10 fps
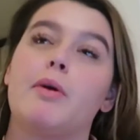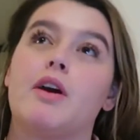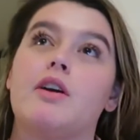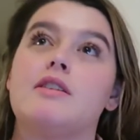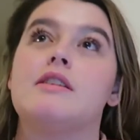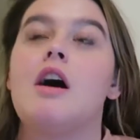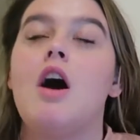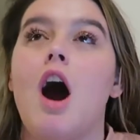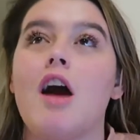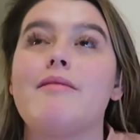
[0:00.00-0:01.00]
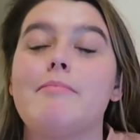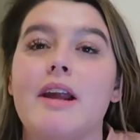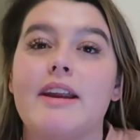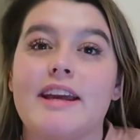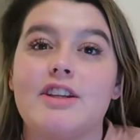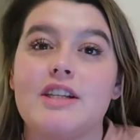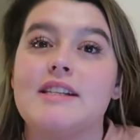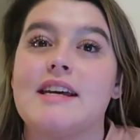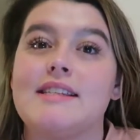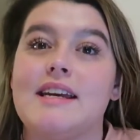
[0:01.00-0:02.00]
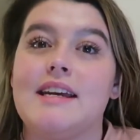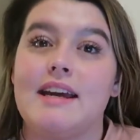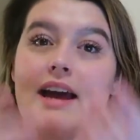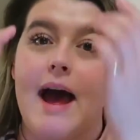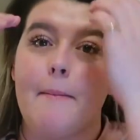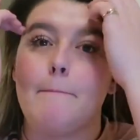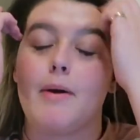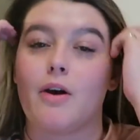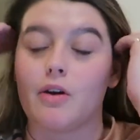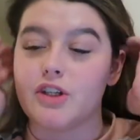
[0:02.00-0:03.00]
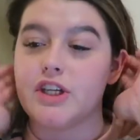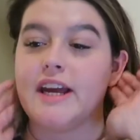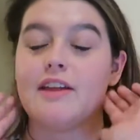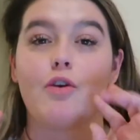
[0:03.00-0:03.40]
because I remember learning in GCSE biology